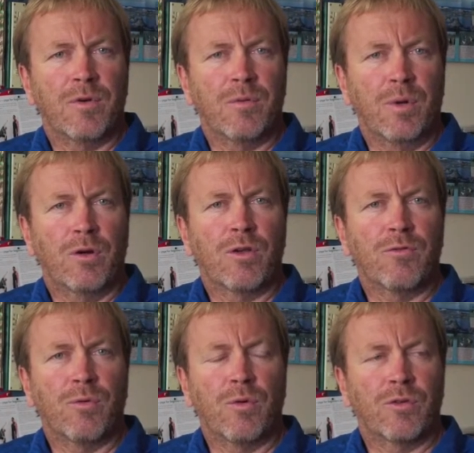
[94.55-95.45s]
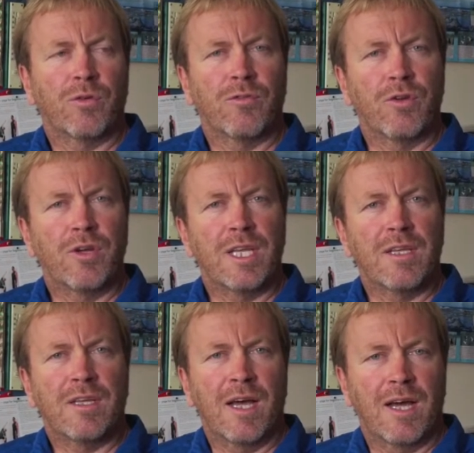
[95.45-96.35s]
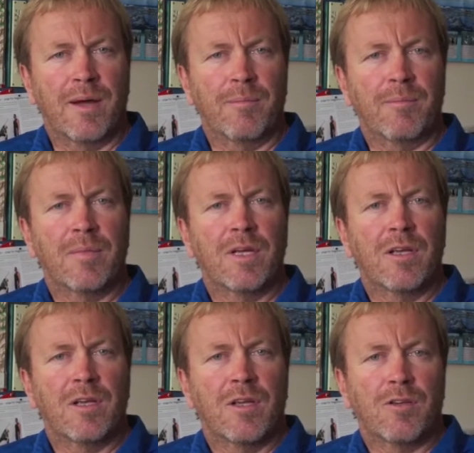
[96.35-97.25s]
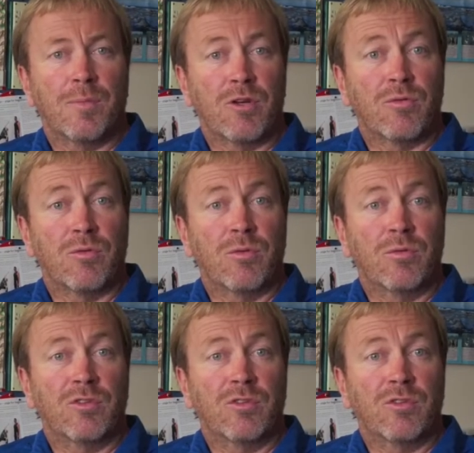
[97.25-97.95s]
We're looking for sort of unique spectral